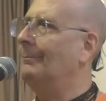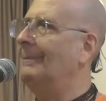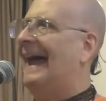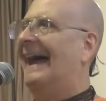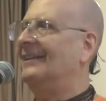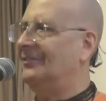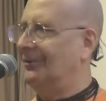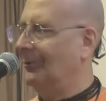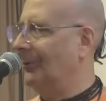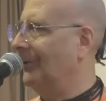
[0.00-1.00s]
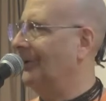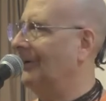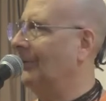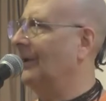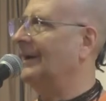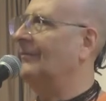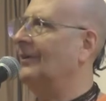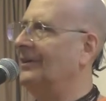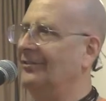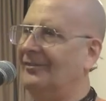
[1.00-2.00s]
bat or whatever
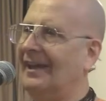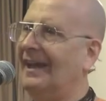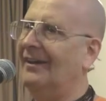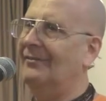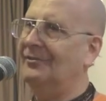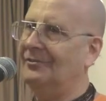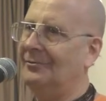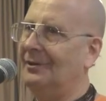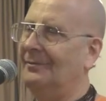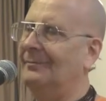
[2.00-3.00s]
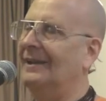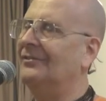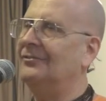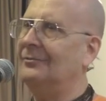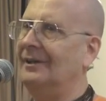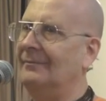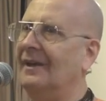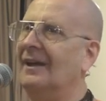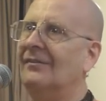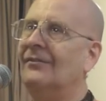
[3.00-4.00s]
it is they have a extreme
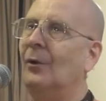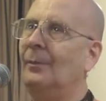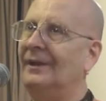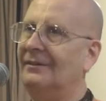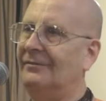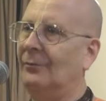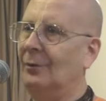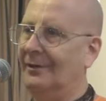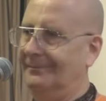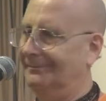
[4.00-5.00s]
phobia for.